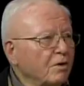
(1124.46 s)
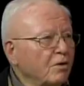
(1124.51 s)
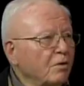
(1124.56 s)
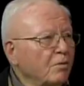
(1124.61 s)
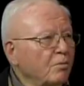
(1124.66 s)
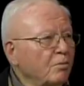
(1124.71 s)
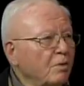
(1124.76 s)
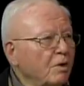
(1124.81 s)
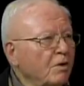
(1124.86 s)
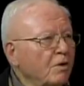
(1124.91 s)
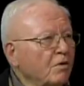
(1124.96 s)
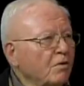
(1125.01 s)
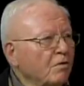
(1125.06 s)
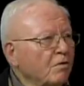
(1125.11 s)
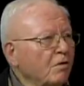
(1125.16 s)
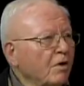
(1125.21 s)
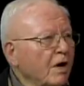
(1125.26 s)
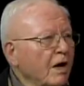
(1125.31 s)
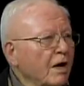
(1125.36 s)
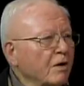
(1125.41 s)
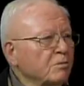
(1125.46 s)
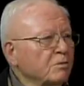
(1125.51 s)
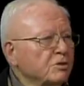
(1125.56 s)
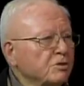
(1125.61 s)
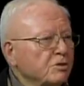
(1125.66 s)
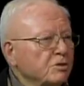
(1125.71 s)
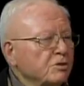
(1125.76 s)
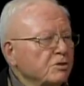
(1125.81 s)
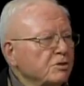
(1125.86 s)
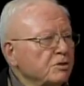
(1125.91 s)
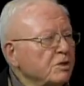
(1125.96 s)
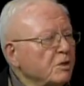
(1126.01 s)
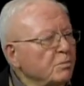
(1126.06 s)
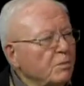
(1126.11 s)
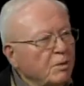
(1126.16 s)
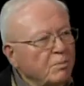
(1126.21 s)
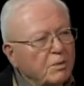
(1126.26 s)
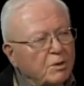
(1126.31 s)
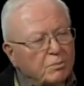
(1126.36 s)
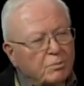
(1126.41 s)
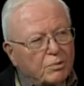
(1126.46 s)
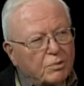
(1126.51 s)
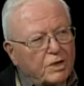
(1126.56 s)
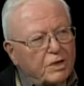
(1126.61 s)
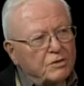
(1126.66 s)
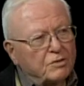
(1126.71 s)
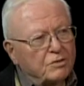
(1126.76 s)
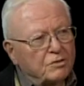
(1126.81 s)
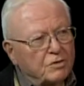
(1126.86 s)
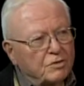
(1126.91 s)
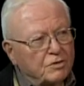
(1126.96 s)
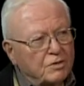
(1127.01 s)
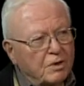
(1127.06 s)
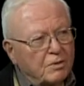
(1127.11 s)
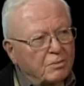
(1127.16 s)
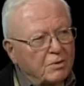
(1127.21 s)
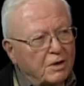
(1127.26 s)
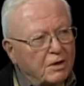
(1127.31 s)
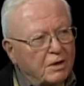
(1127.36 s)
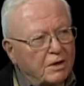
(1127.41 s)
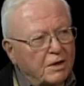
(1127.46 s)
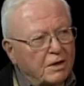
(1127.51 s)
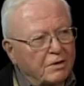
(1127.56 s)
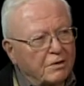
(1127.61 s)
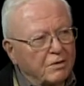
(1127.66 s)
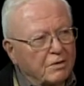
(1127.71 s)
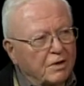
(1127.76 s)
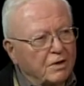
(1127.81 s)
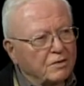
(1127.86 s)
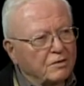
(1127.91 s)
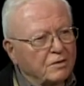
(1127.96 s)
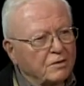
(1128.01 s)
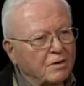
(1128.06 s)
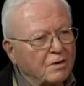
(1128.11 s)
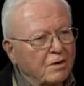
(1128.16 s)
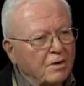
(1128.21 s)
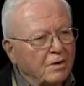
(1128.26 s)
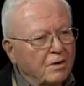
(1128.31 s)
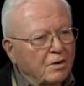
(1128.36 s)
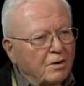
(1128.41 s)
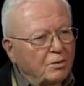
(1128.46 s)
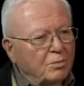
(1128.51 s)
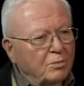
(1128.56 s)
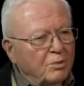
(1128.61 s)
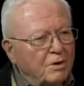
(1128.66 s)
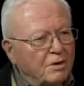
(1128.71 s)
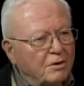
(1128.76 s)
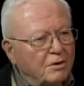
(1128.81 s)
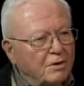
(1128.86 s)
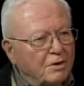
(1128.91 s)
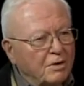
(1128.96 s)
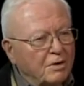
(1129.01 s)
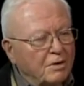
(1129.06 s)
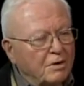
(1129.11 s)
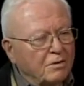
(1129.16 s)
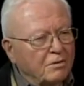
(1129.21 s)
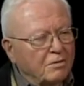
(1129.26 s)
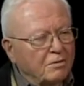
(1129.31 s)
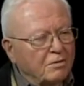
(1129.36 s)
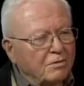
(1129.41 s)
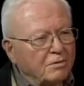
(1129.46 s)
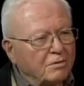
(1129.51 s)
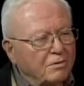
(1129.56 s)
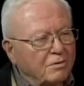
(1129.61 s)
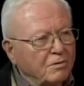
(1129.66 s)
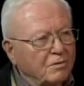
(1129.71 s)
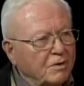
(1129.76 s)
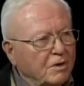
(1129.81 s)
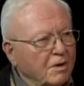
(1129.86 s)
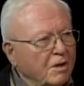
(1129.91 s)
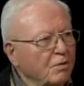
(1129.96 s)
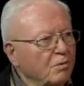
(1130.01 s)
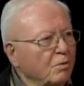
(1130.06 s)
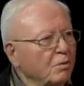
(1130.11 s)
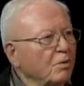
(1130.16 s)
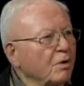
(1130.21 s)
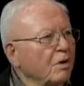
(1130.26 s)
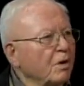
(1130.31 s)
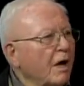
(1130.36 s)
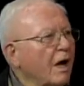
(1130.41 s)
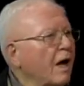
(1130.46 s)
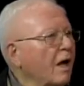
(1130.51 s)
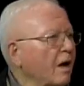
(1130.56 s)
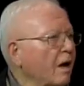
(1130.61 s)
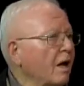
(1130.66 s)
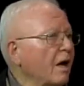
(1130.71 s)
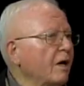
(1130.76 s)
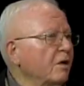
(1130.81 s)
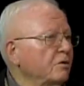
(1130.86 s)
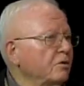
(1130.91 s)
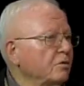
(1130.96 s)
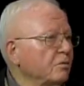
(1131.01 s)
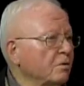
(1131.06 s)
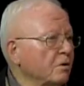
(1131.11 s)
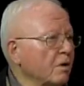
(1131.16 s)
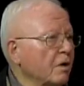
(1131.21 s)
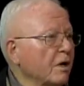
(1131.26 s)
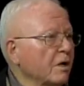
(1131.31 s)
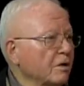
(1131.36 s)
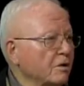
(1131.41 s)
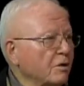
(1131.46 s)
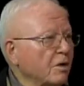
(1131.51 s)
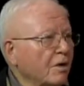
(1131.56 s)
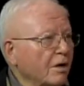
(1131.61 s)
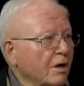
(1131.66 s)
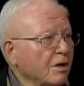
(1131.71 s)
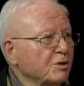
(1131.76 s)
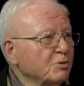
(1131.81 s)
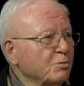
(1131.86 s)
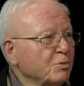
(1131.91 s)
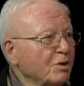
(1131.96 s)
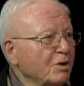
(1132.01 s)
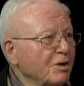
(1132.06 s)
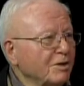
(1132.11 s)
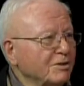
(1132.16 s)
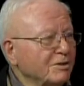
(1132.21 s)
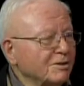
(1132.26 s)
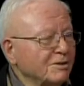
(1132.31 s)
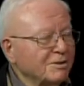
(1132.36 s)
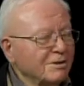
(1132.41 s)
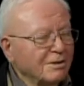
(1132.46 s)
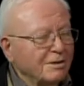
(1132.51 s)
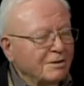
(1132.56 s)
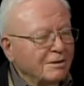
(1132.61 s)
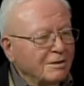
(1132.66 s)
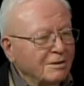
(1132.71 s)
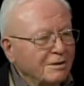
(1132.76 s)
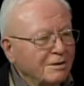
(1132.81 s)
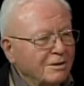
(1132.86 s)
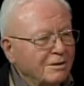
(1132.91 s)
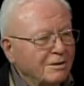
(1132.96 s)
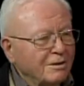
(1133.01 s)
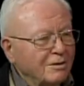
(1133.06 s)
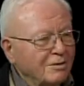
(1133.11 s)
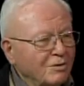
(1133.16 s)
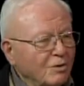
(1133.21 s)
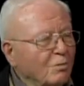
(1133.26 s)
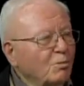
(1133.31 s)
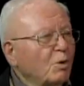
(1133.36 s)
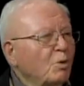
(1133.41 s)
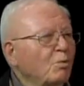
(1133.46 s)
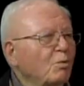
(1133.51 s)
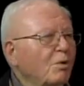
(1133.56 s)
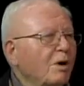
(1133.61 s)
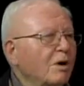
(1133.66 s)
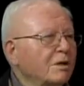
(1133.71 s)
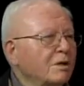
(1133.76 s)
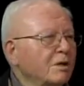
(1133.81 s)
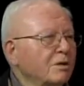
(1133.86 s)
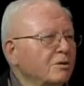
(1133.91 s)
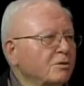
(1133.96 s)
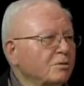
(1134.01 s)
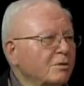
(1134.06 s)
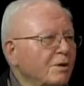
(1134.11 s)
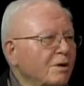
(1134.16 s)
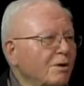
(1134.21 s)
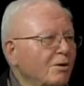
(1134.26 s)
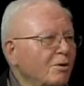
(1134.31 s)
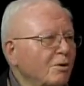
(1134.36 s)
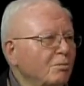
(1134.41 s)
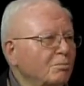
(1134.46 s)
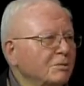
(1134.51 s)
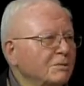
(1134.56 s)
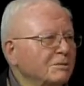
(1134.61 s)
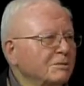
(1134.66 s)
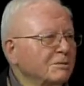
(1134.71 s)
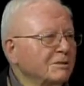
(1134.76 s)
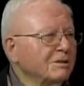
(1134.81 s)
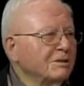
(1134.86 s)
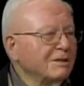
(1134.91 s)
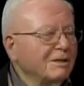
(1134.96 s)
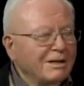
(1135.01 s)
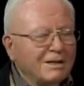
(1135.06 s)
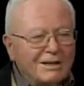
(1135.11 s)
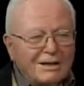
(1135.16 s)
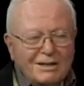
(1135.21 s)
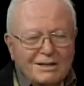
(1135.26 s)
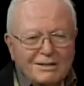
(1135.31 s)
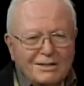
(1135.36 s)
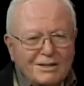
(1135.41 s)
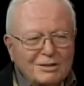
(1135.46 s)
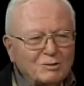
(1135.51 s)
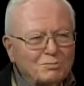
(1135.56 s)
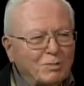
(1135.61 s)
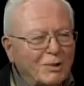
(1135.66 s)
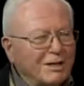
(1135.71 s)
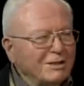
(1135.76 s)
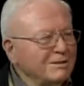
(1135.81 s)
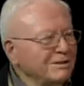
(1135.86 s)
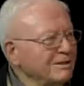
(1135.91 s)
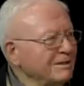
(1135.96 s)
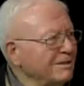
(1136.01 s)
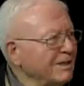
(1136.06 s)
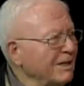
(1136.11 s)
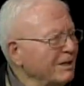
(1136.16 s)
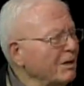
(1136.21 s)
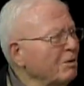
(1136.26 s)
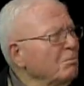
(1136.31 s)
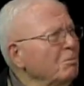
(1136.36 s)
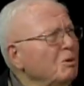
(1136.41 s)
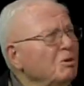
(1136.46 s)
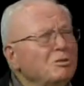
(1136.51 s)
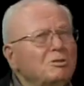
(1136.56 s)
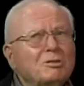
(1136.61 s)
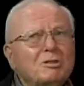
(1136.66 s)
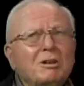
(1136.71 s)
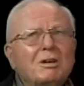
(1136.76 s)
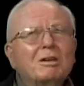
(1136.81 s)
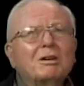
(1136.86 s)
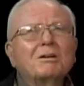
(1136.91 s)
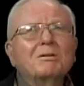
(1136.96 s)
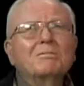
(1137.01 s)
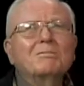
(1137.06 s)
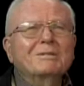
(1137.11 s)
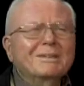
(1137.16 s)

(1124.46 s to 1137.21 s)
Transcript: know many of our acquisitions they may be prints or something like right. this but they they were allied to our our experiences. Right. Someone walked into our home and said, "This place is like a museum." That's